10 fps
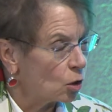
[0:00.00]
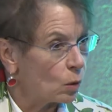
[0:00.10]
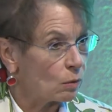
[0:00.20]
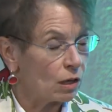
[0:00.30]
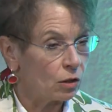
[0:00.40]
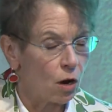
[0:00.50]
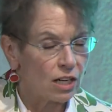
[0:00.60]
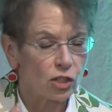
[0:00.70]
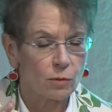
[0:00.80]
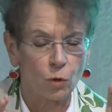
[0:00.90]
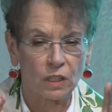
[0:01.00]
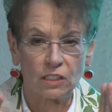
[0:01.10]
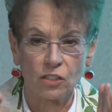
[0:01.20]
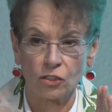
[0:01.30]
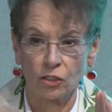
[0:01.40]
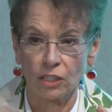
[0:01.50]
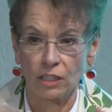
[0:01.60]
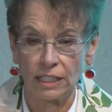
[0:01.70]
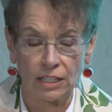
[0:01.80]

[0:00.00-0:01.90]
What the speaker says: We will launch it more concertedly